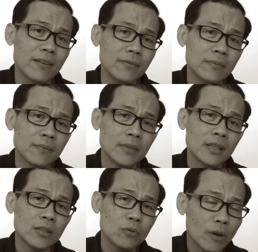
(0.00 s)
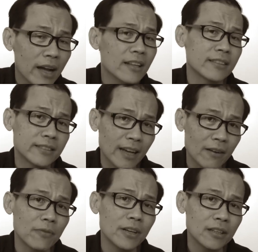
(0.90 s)
time to end her
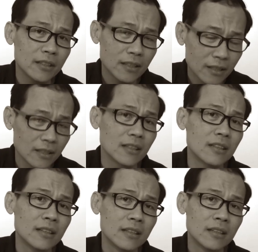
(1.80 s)
suffering here,